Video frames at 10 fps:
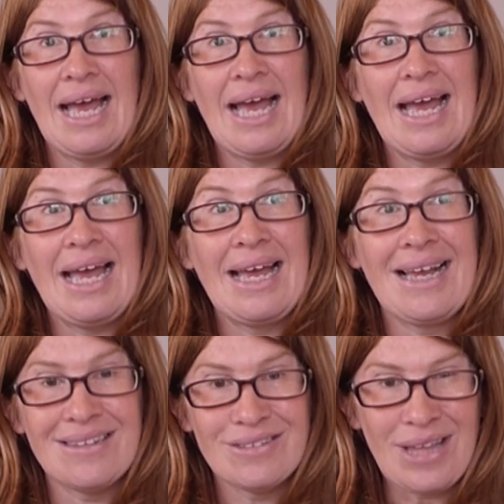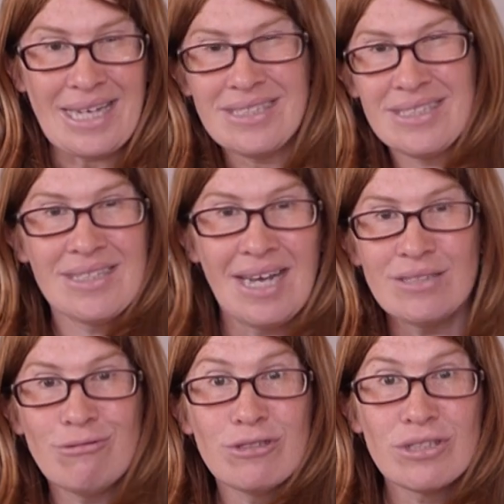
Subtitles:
and they scuttle